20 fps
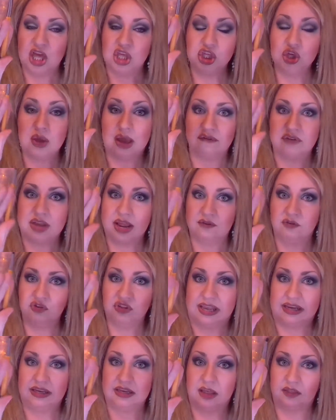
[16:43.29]
You have never
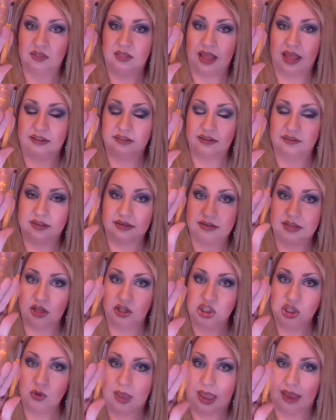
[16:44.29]
seen nothing like this until
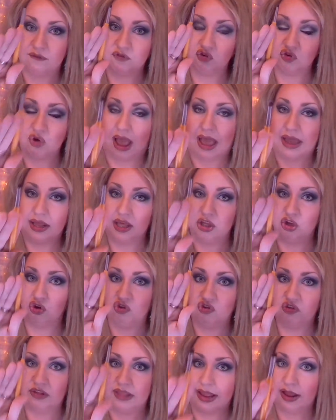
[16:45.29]
you have tried it
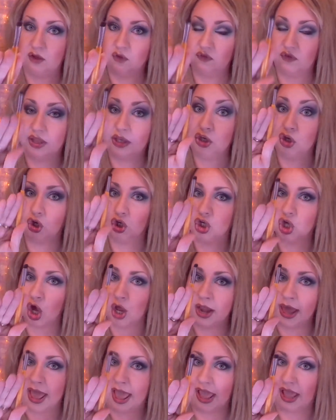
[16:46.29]
yourself, and you're
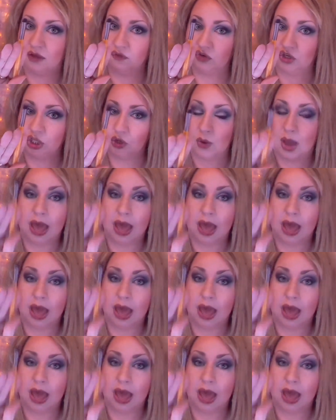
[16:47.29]
going to have to.